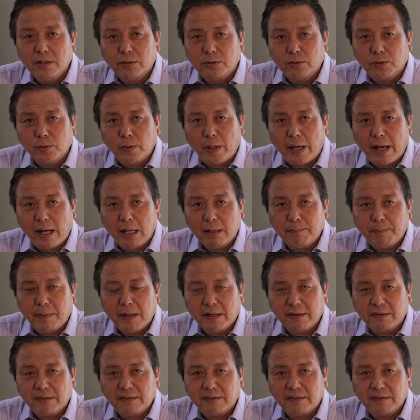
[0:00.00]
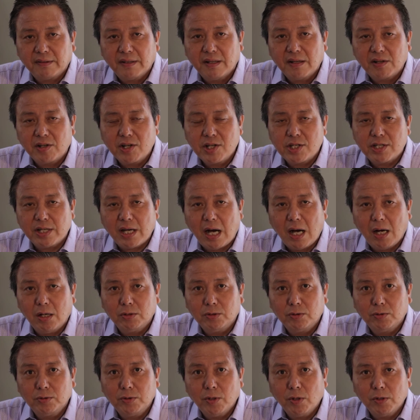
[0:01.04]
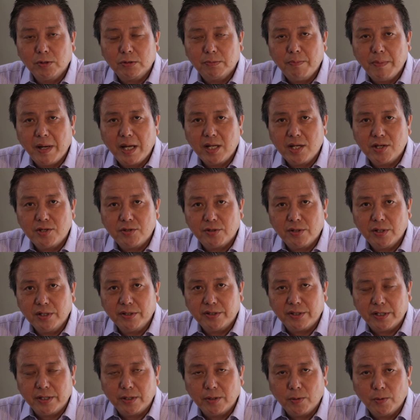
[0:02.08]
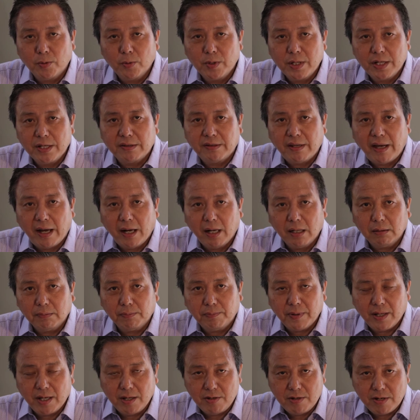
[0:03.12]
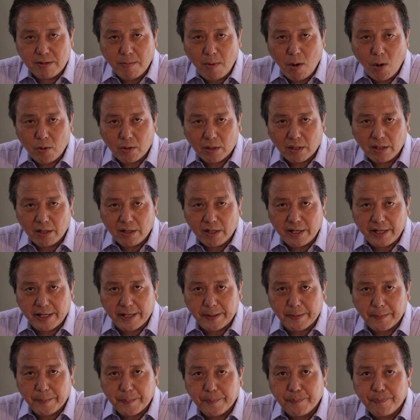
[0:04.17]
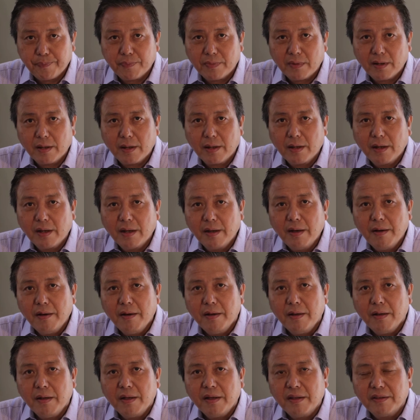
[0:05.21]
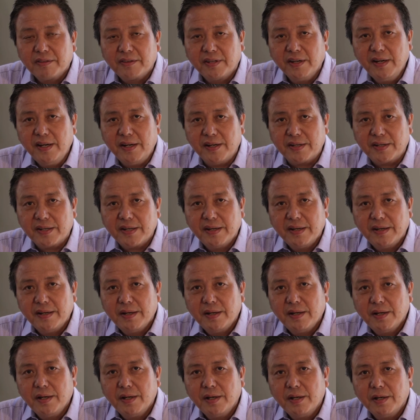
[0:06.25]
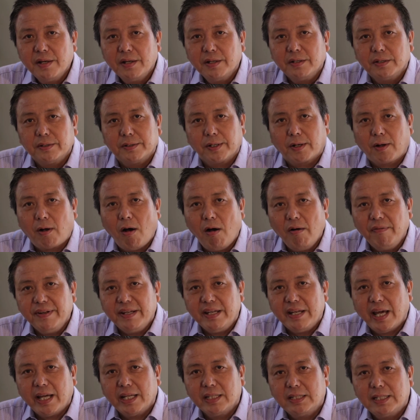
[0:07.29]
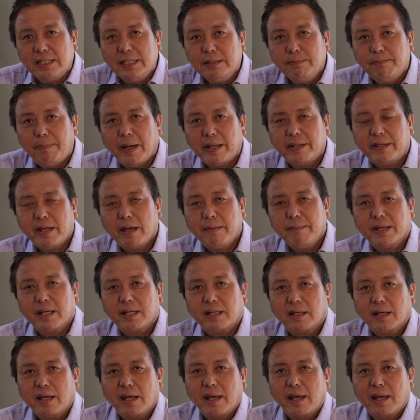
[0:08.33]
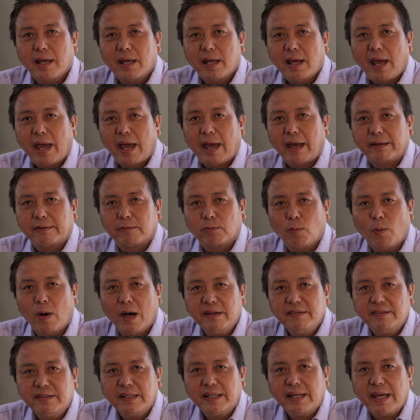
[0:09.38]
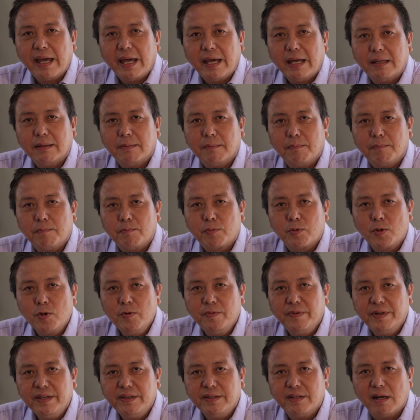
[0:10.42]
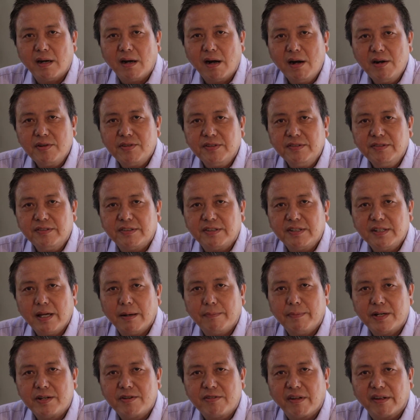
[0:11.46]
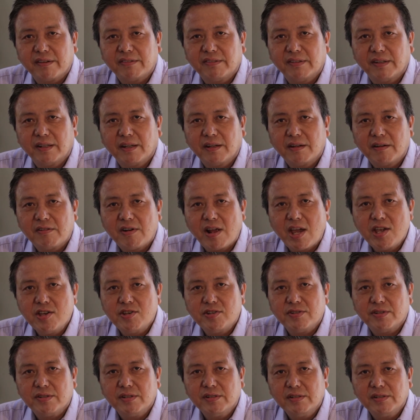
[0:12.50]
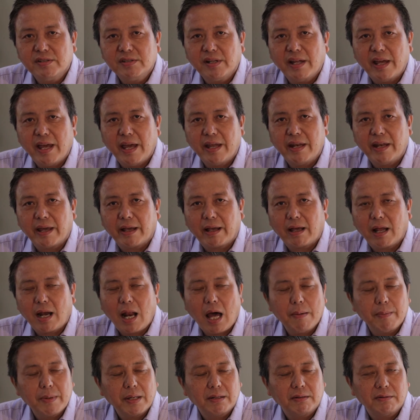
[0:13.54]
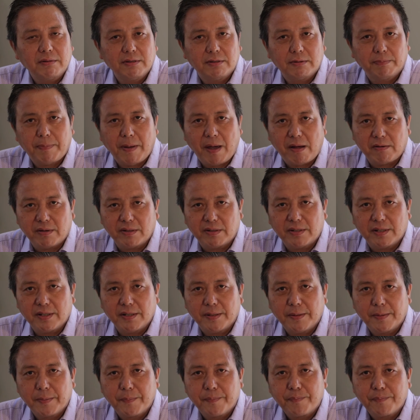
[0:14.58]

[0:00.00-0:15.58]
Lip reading: to help us reach out to those many children who need help in remote learning. Third, the COVID-19 pandemic has once again proven the urgency of addressing racial and economic disparity.